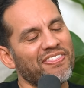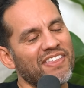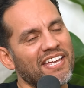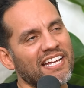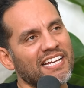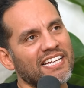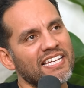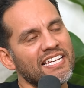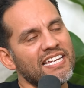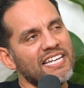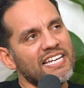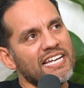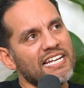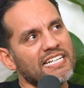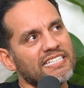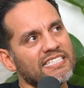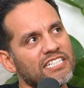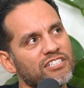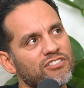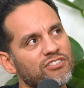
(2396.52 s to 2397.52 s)
think
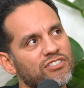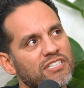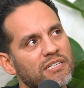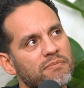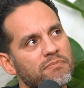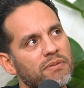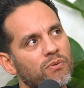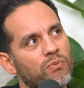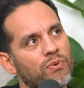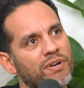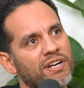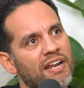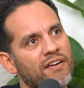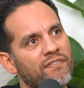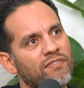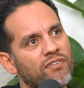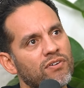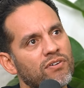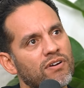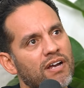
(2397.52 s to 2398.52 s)
it's interesting, but
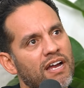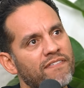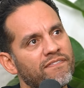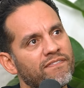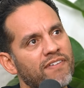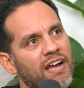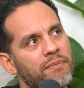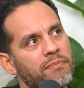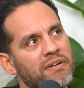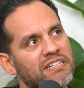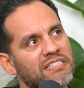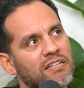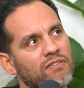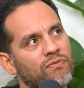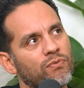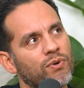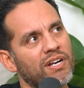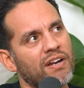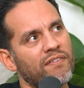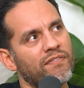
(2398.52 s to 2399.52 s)
whenever I find
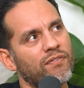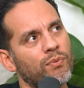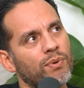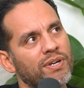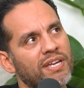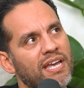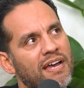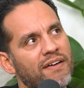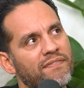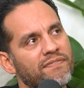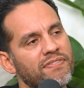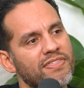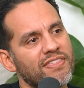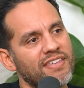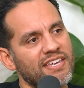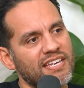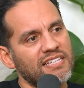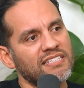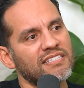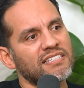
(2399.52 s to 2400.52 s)
myself, whenever we have
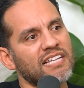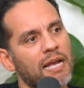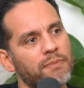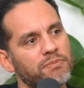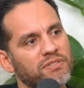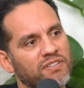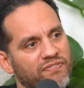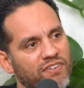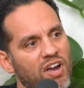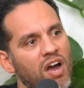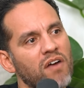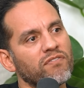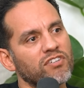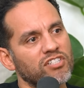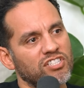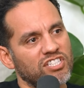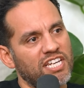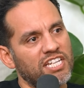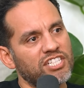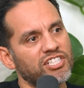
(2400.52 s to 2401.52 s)
these types of
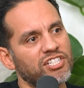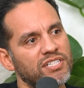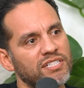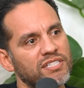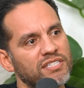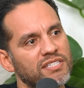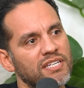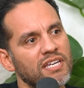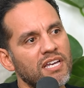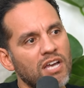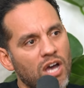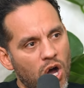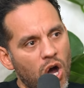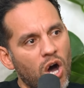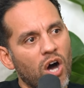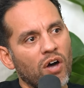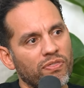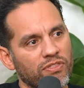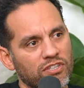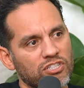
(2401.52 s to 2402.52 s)
conversations
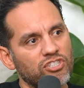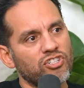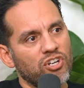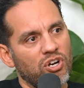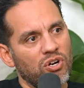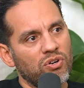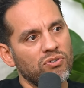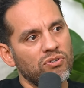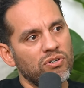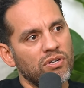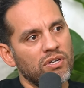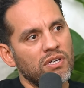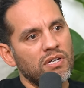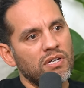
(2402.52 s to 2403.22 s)
on the show,